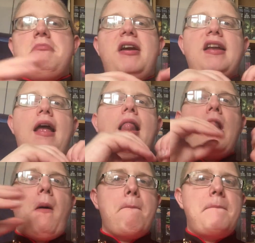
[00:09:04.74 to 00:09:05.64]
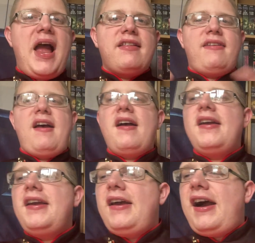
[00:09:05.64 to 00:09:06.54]
made it a lot better.
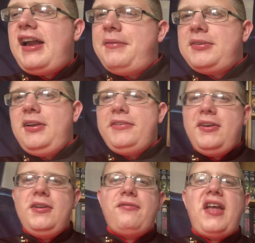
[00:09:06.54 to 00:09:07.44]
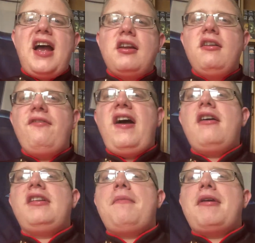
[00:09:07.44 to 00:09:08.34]
I absolutely do love that. And I love
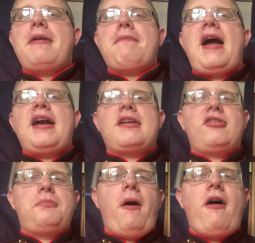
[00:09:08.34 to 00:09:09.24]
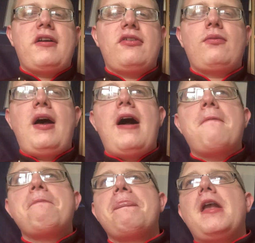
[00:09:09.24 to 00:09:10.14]
how they bring back Spock as
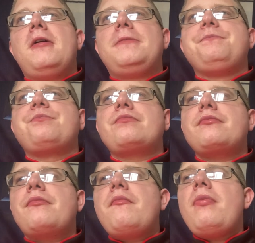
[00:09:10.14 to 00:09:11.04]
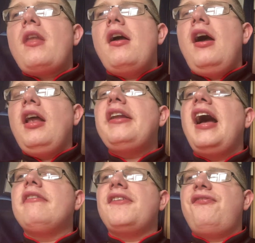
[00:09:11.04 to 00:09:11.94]
well. I like
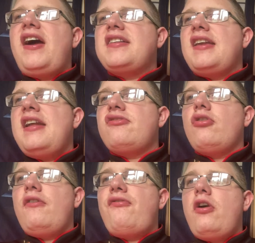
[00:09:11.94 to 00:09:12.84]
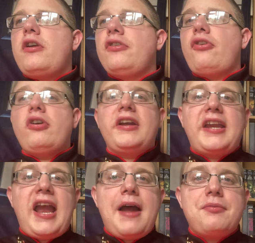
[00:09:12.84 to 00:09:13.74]
how the fact it's not focused on a
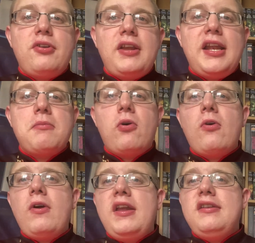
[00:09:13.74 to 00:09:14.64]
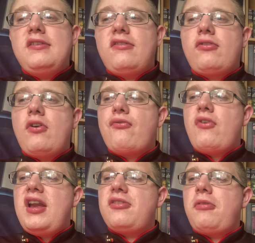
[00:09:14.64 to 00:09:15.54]
captain anymore in
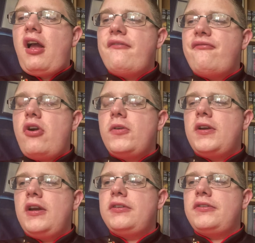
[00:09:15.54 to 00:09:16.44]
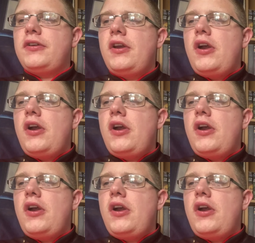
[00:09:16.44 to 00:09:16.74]
Discovery. It's like focused,